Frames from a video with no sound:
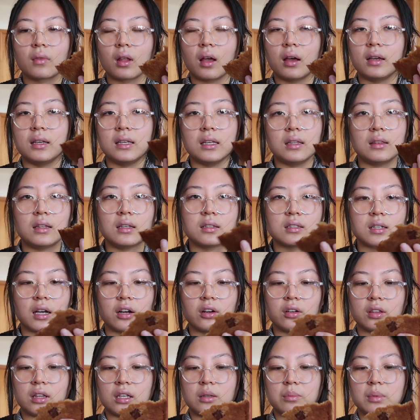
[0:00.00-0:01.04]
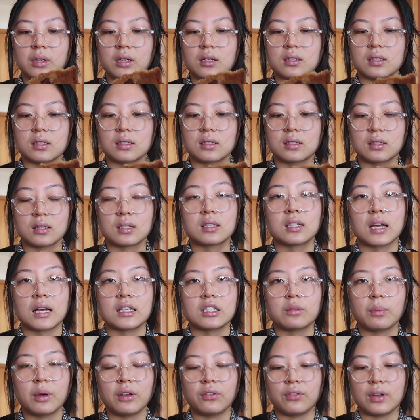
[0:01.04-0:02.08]
I eat the entire thing because it's the
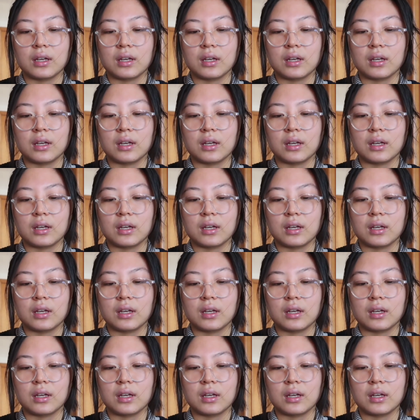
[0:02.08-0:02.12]
size of my